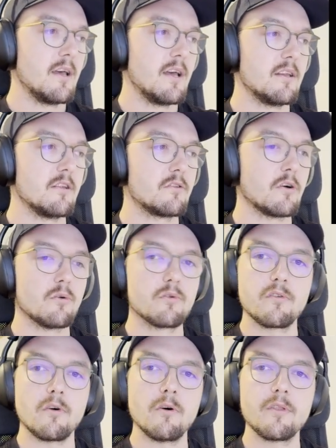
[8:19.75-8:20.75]
And it
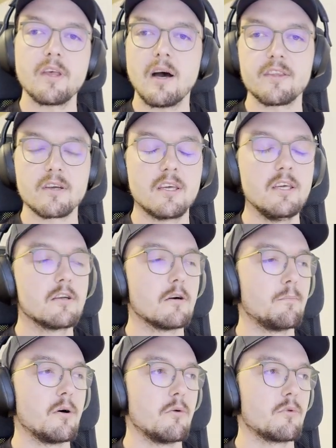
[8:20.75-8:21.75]
holds all the other key
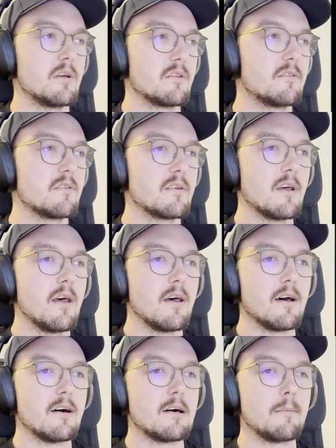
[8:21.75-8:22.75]
components
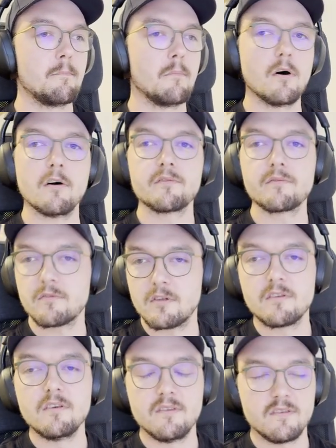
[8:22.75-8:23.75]
of the
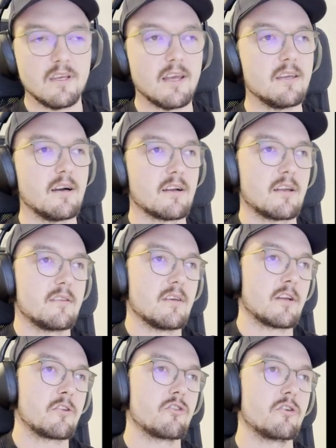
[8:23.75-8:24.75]
TCA
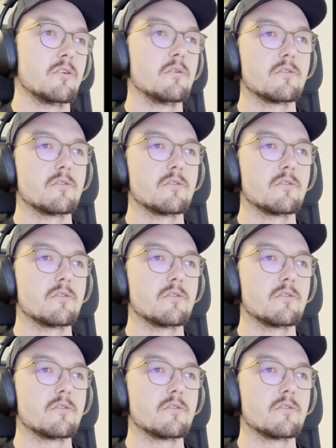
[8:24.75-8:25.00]
architecture.